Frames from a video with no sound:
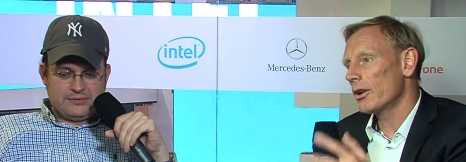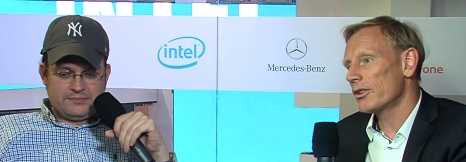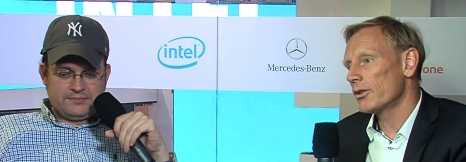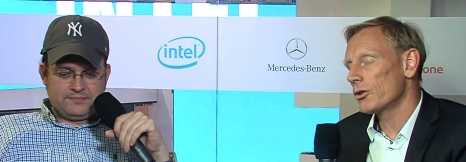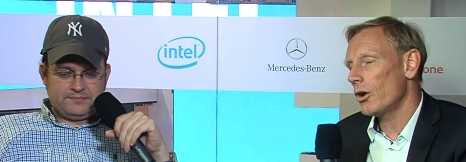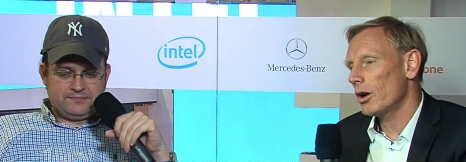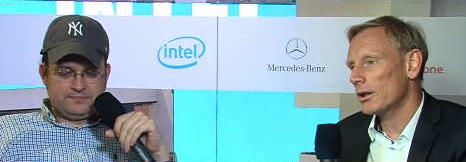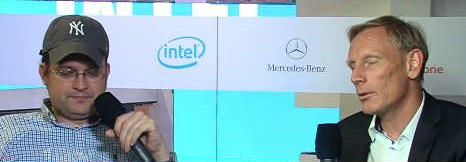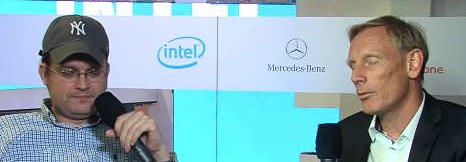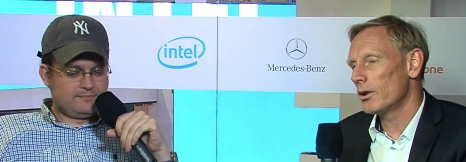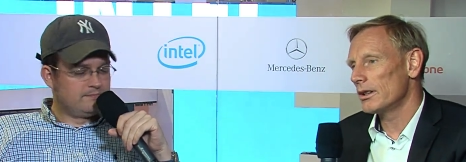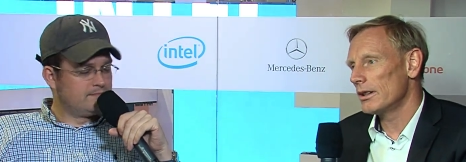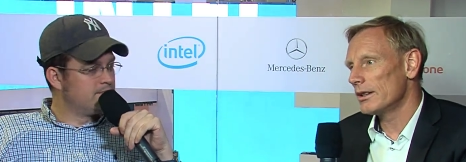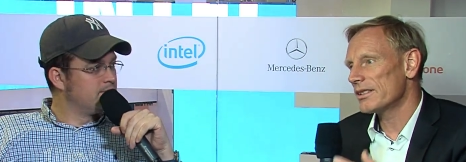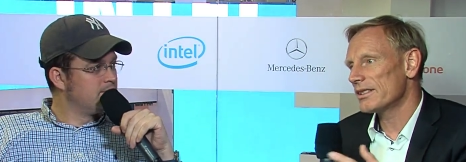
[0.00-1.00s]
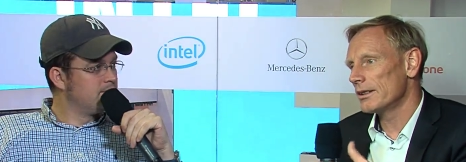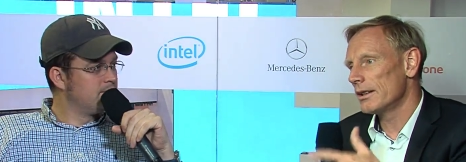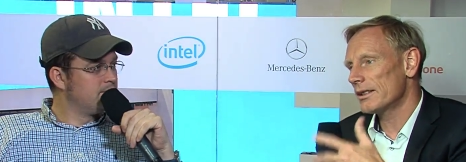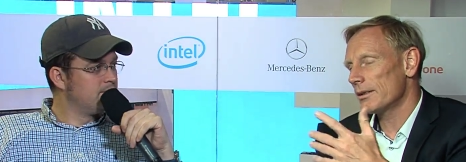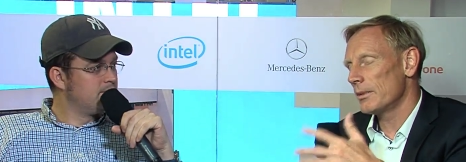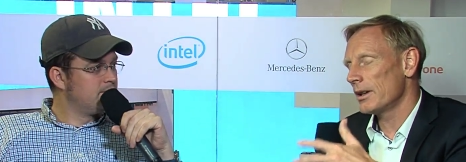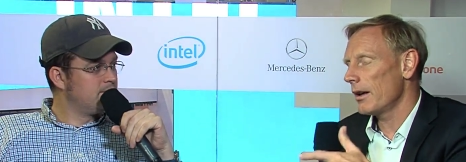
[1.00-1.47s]
Speaker 1: you're talking about years and
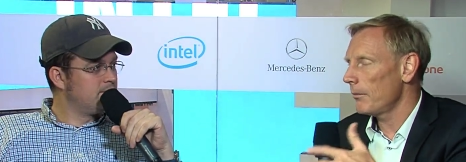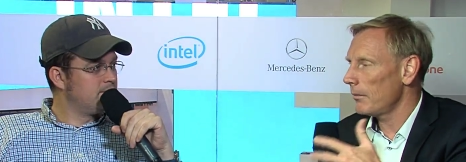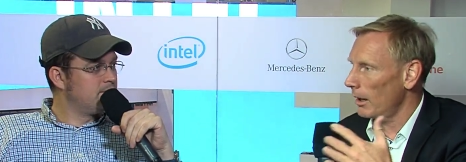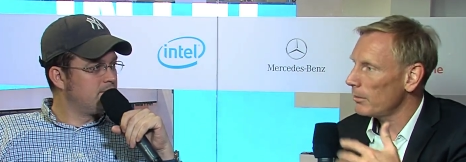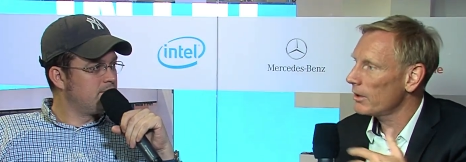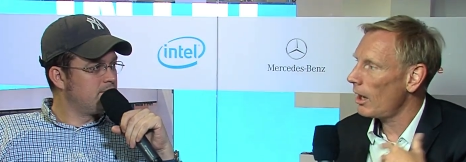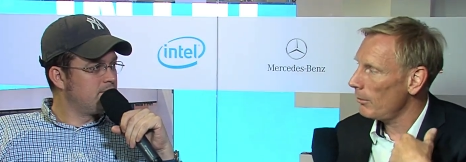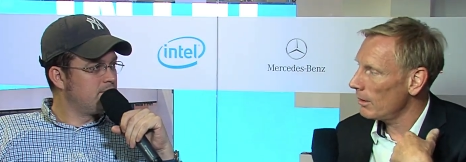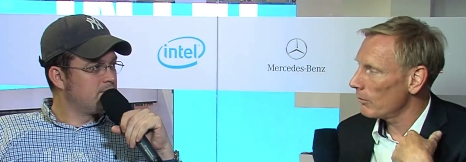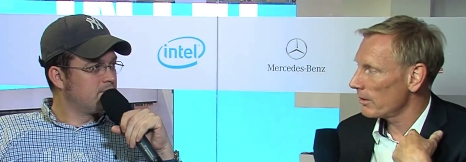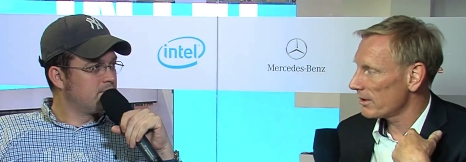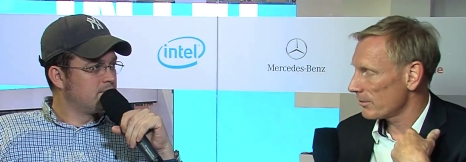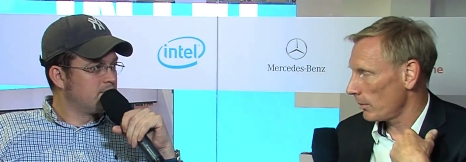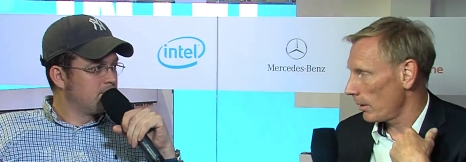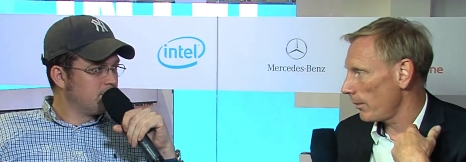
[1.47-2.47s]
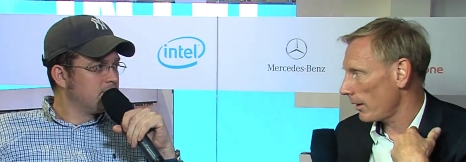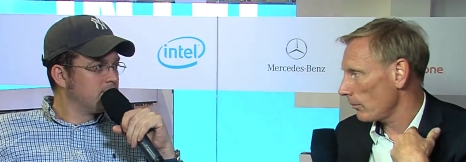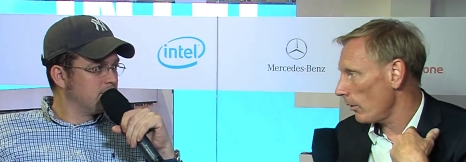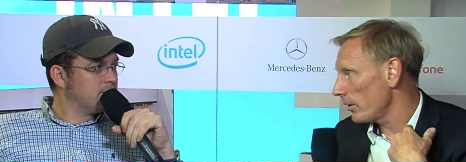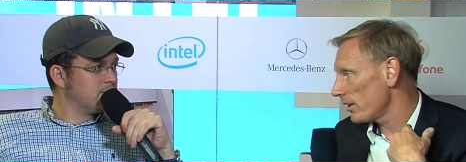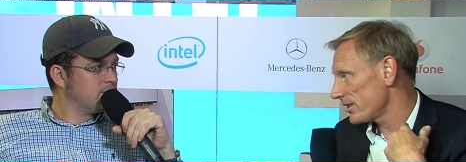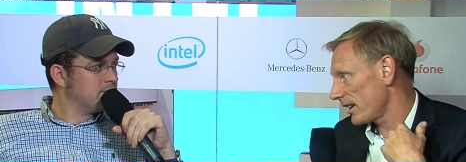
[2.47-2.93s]
years. I mean, I'm, I'm coming with my
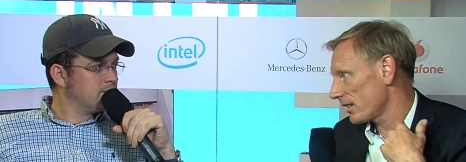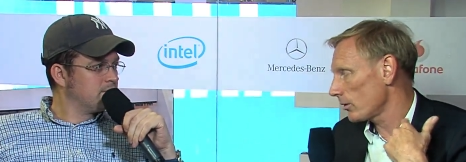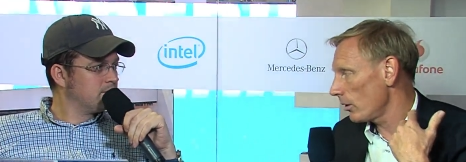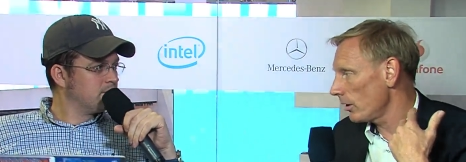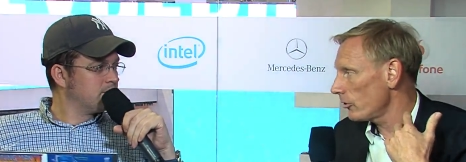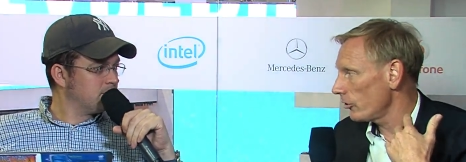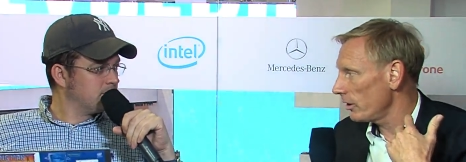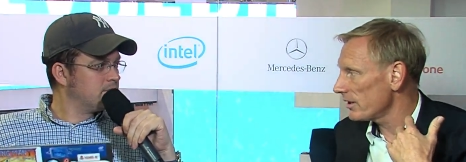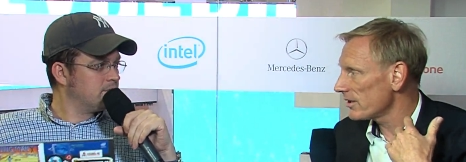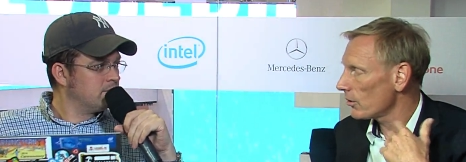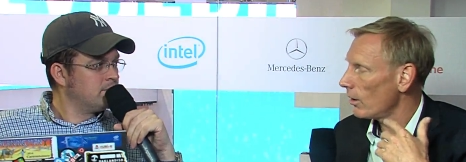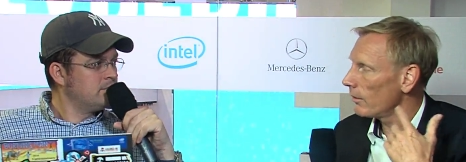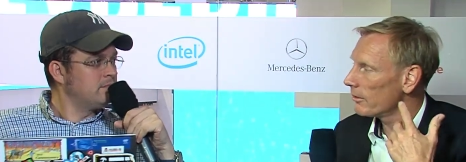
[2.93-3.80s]
background is technology, so mm -hmm.